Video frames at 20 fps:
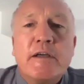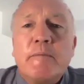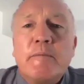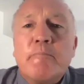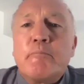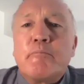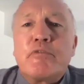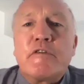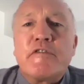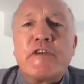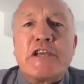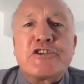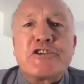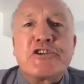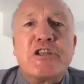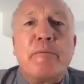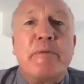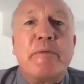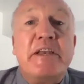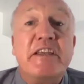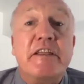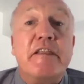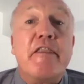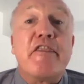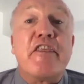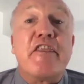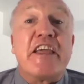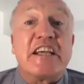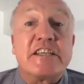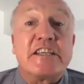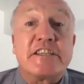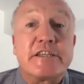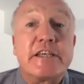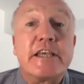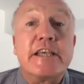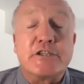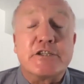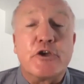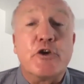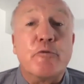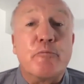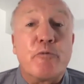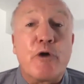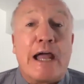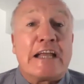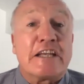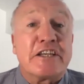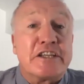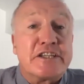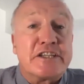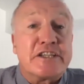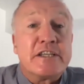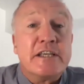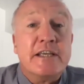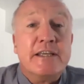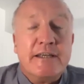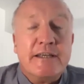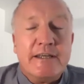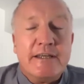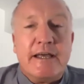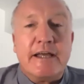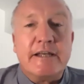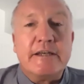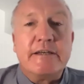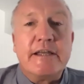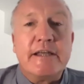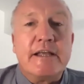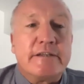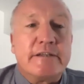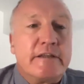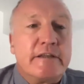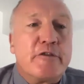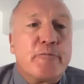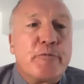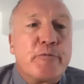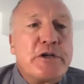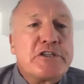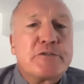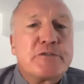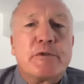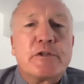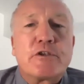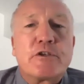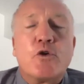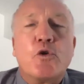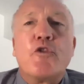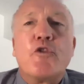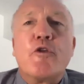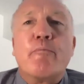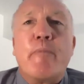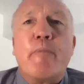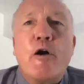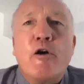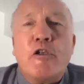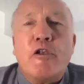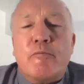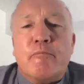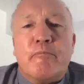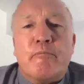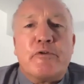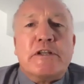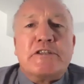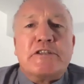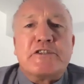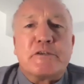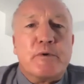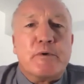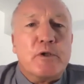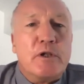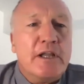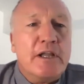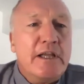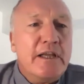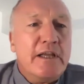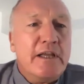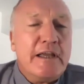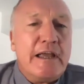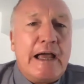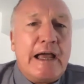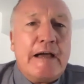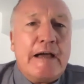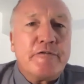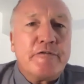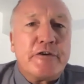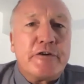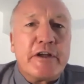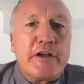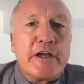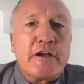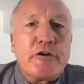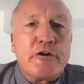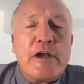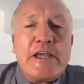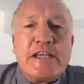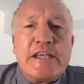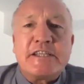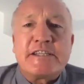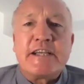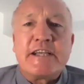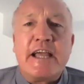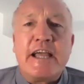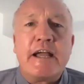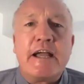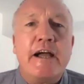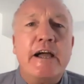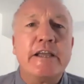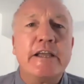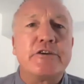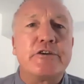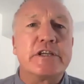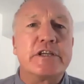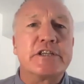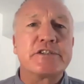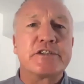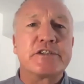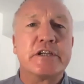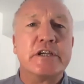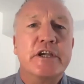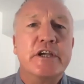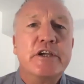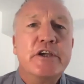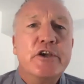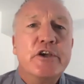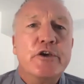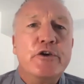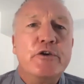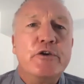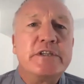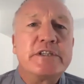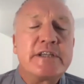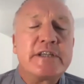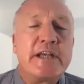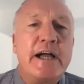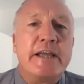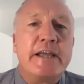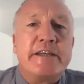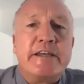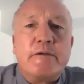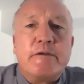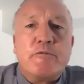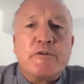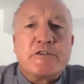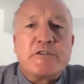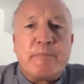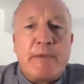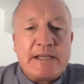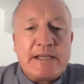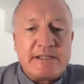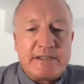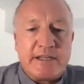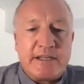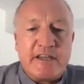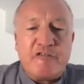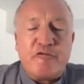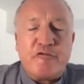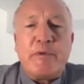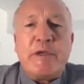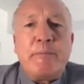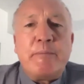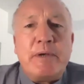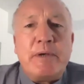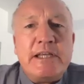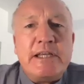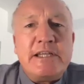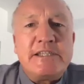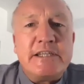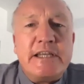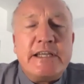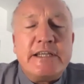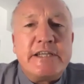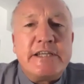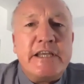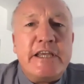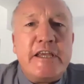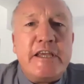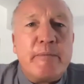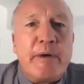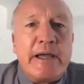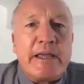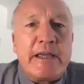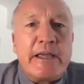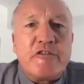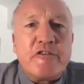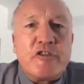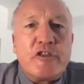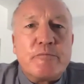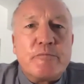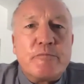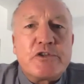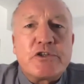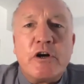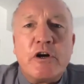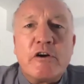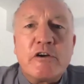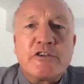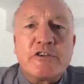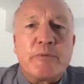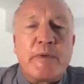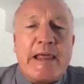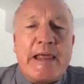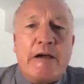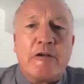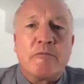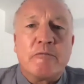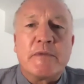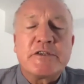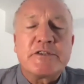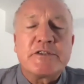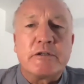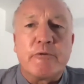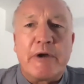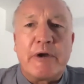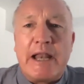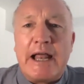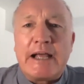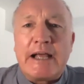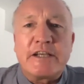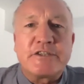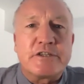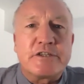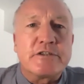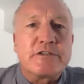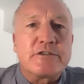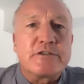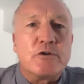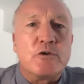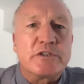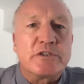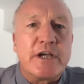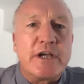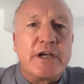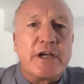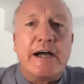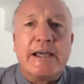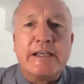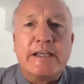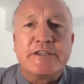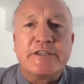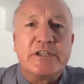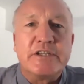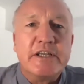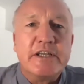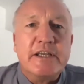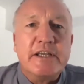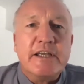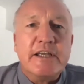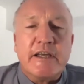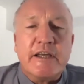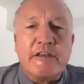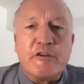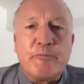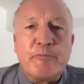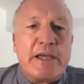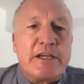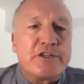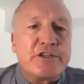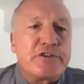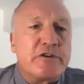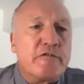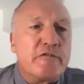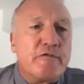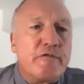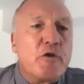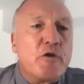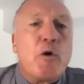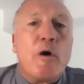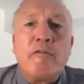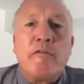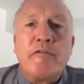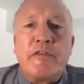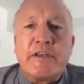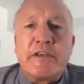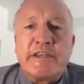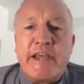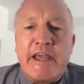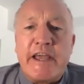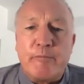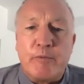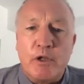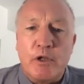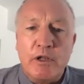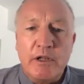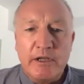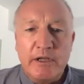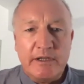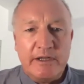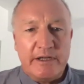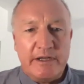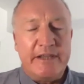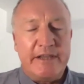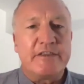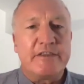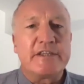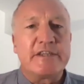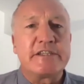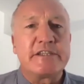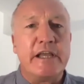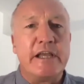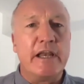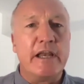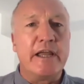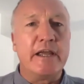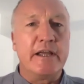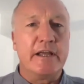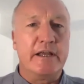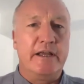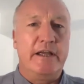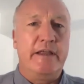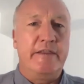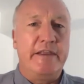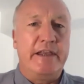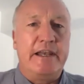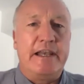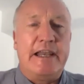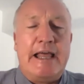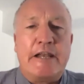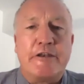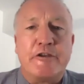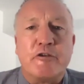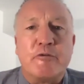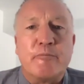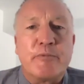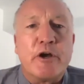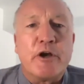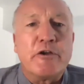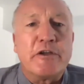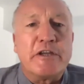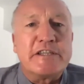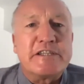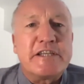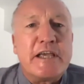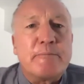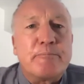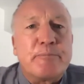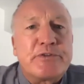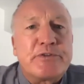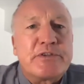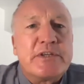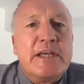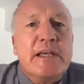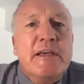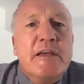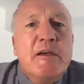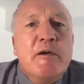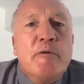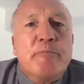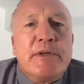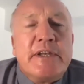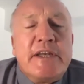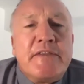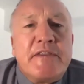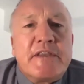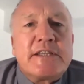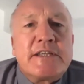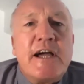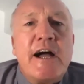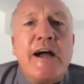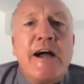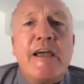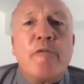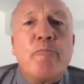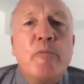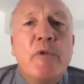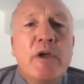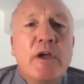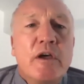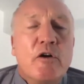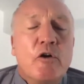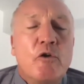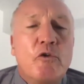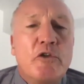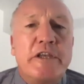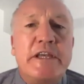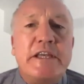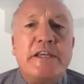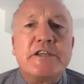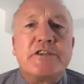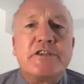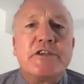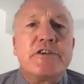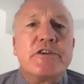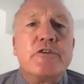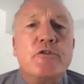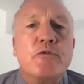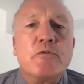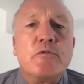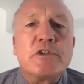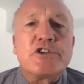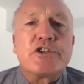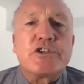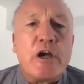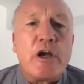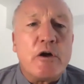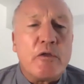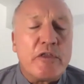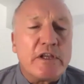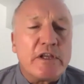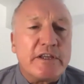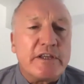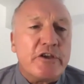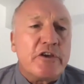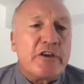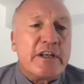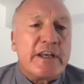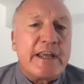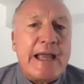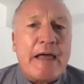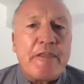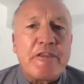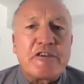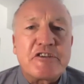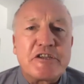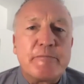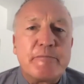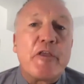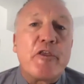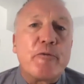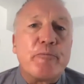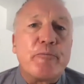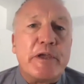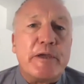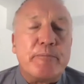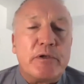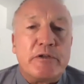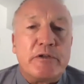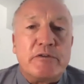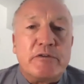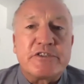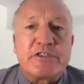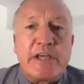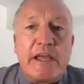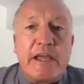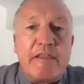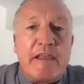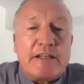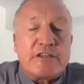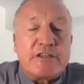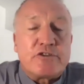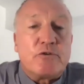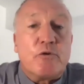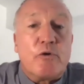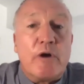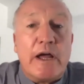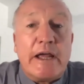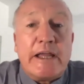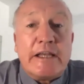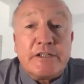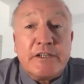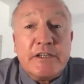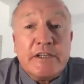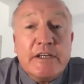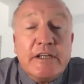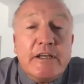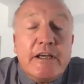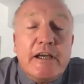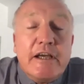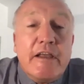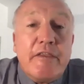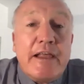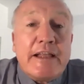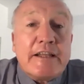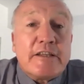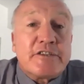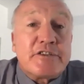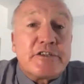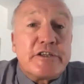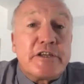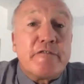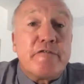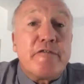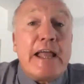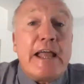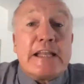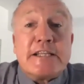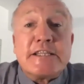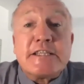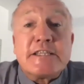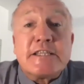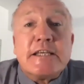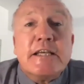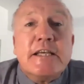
professional opinion thinks is good practice. And the principle is called the Bolam principle, after a crazy psychiatrist who decided it was best to give people ECT by giving them shocks without muscle relaxants or ties. And a patient flew off the table, hit the ceiling, and then landed and broke his hips. But at the time, all you needed to do was show that you can gather some other people who'd say that's all right, and that's a defense.